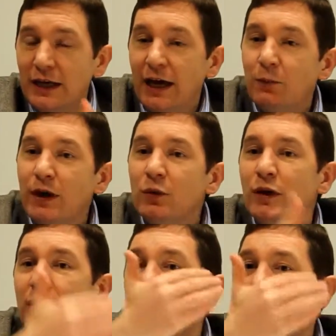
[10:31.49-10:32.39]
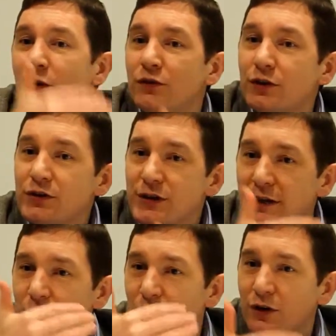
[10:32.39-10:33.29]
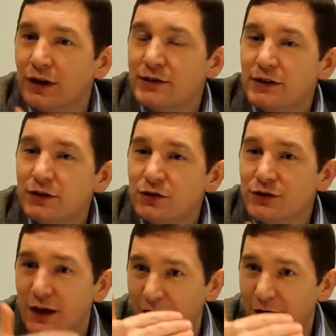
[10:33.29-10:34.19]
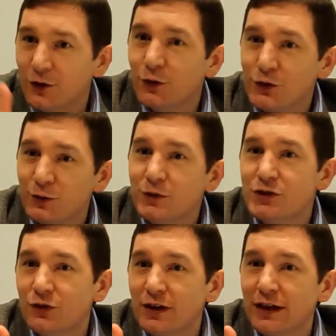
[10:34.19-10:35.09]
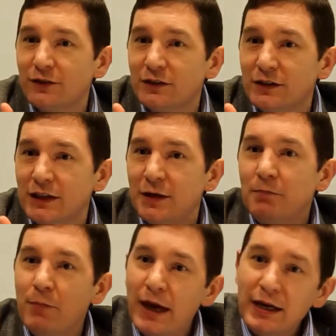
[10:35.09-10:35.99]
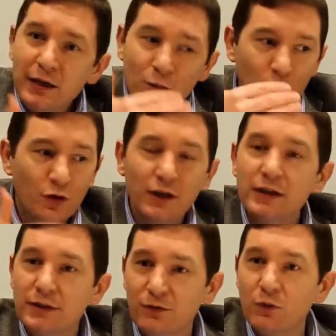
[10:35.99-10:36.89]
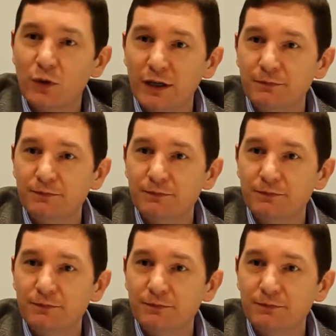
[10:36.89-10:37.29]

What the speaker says: And by the way, not all third sector organizations are close up to street level. Many work in a different way.